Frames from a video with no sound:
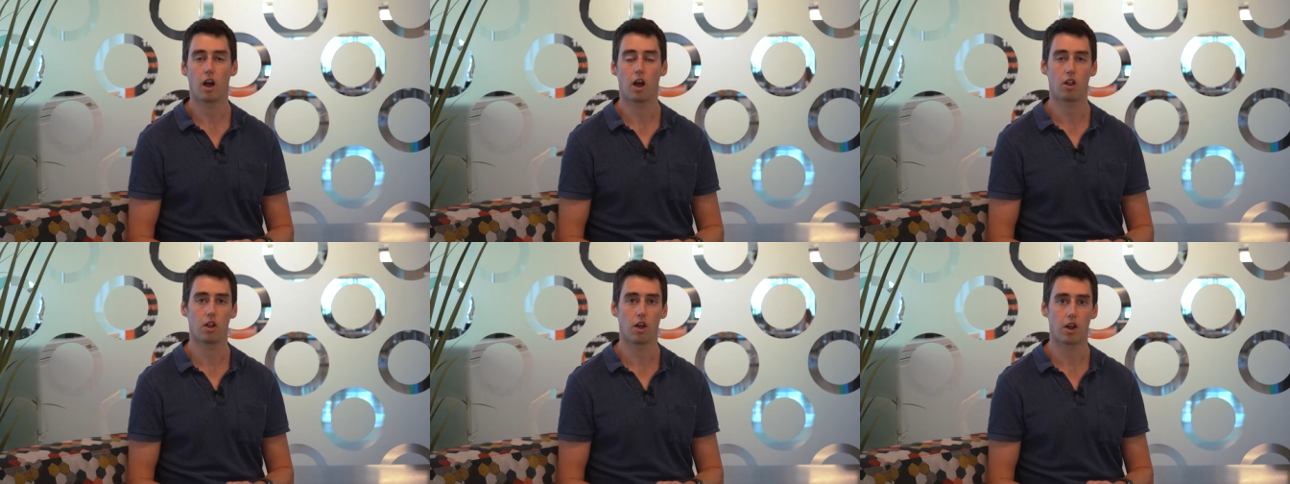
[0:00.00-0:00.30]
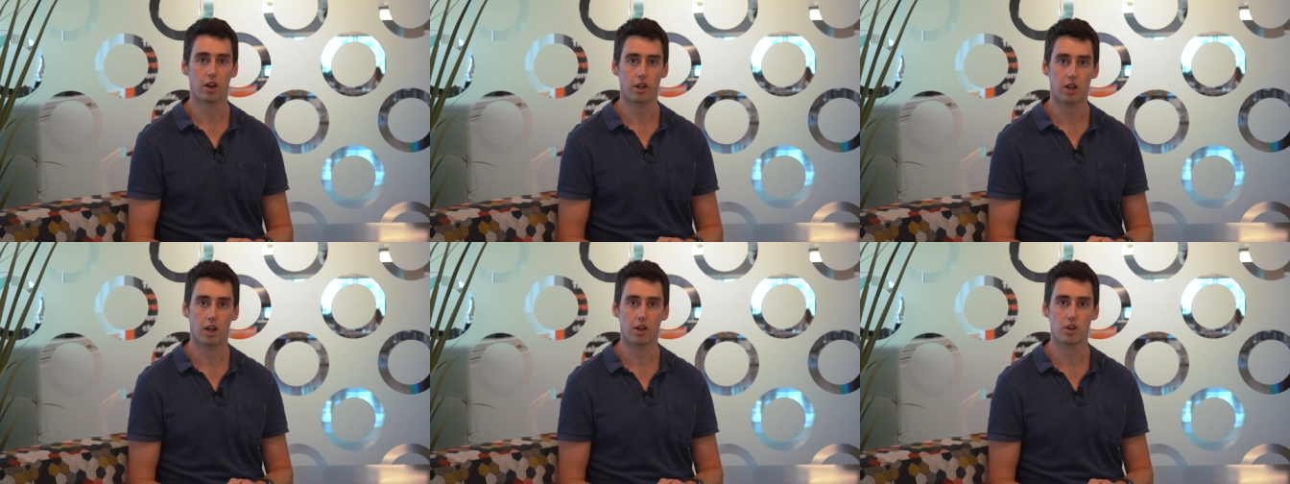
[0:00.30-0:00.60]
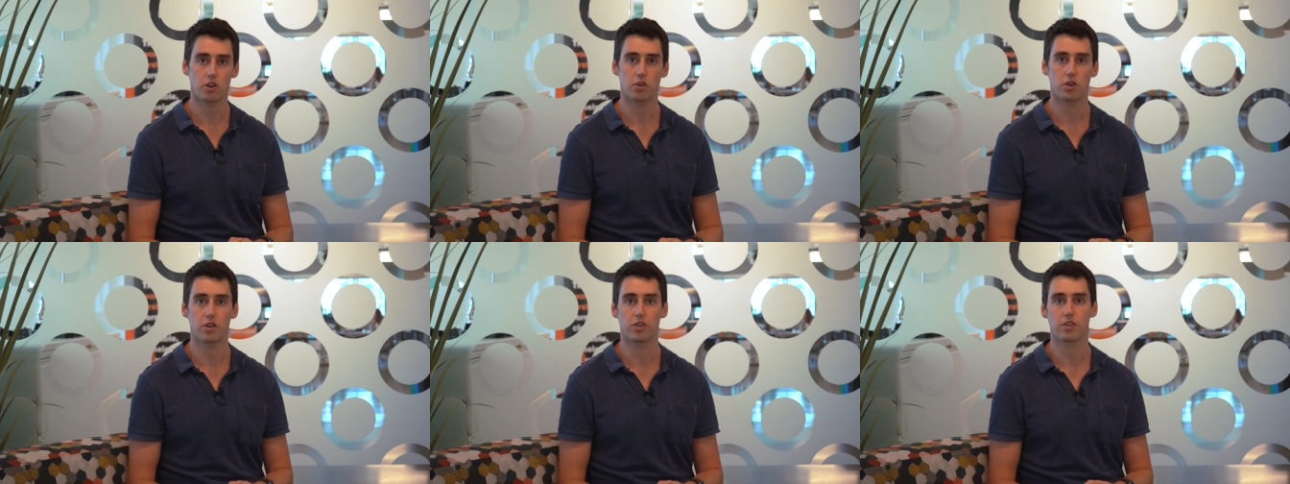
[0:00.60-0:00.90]
A lot of
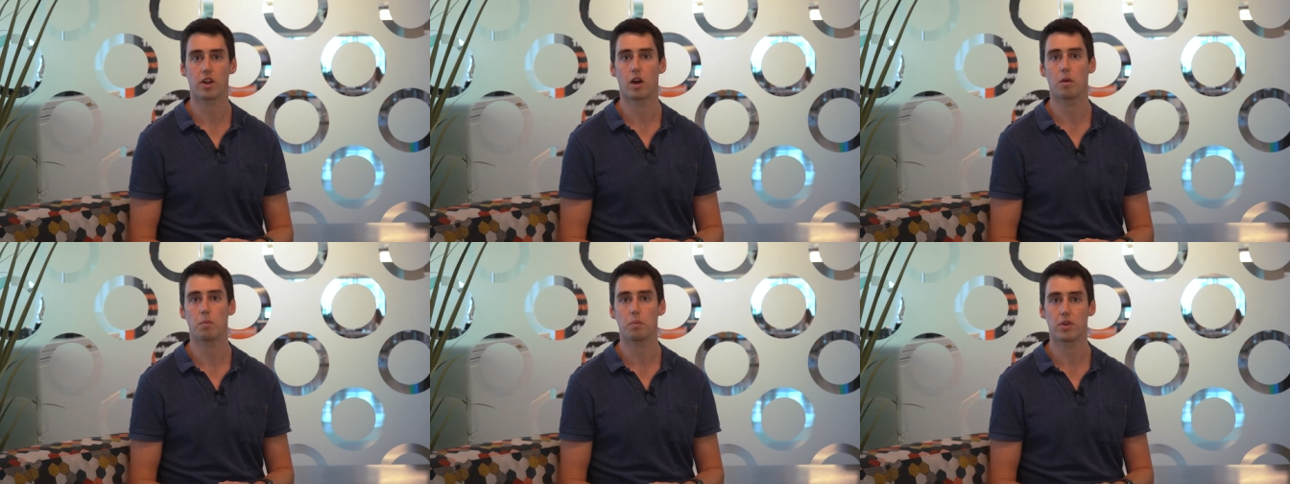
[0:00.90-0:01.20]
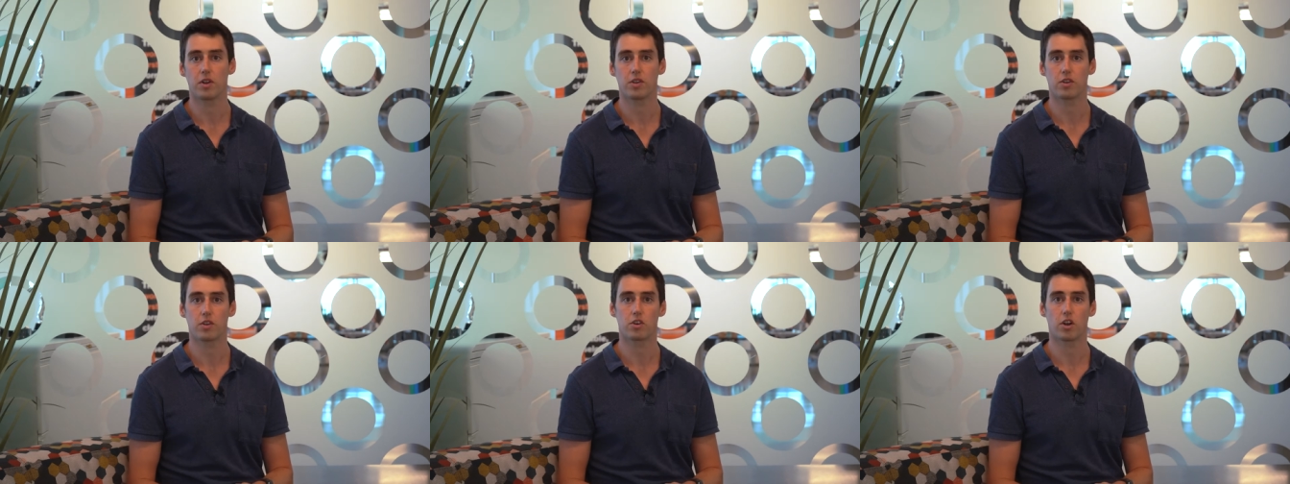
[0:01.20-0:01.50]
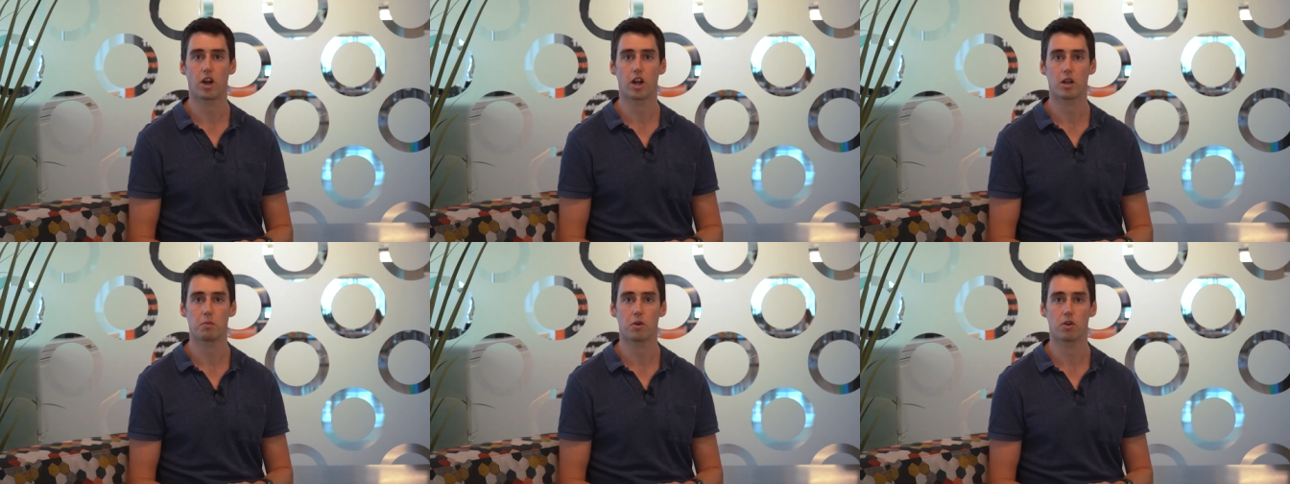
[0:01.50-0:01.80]
countries, companies are
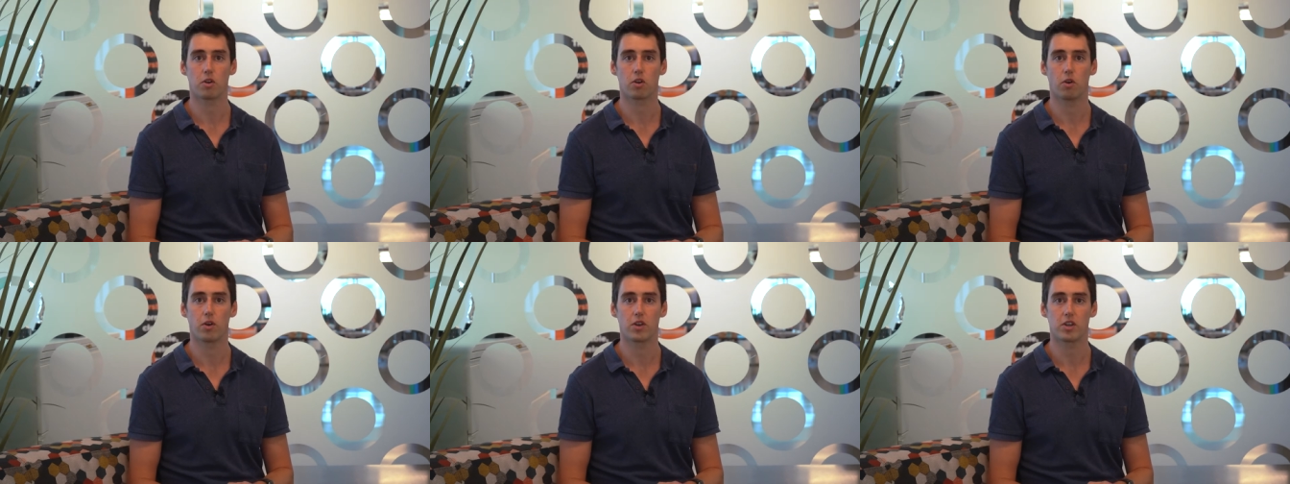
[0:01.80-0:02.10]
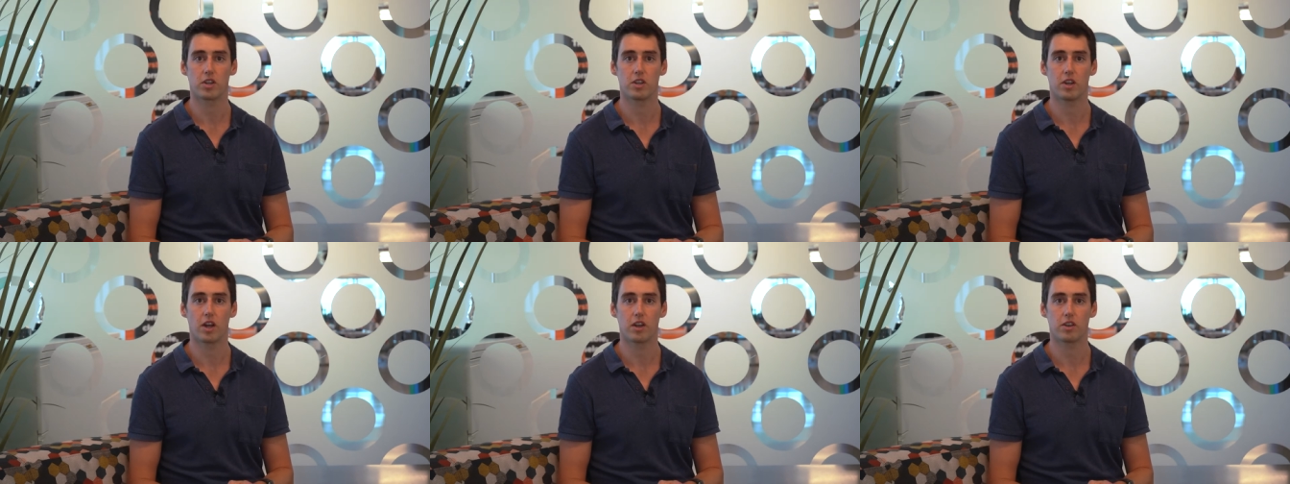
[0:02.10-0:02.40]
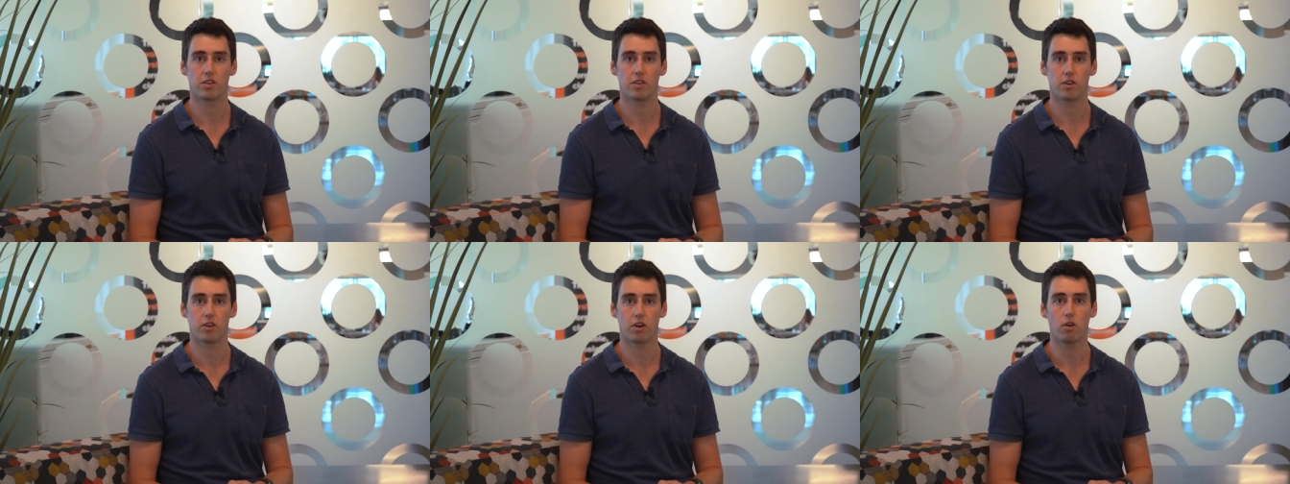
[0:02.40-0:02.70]
talking about going to
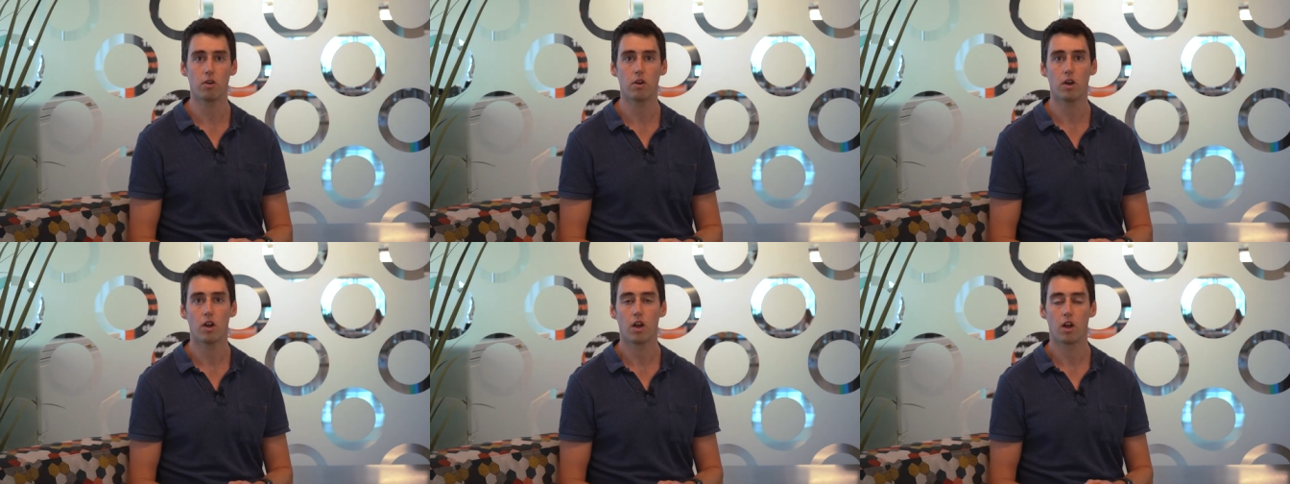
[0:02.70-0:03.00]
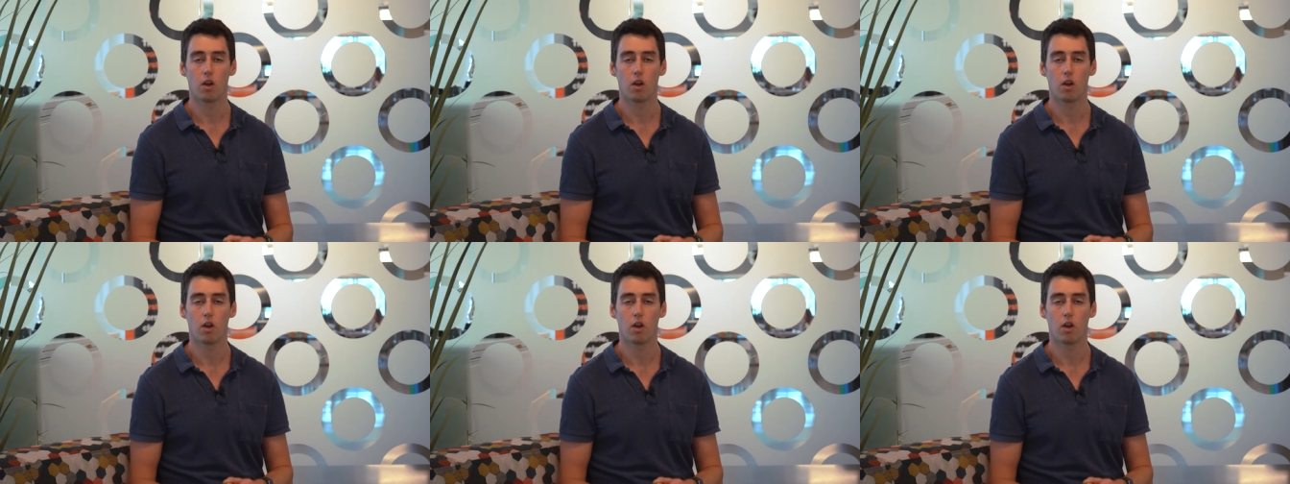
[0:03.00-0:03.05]
net zero.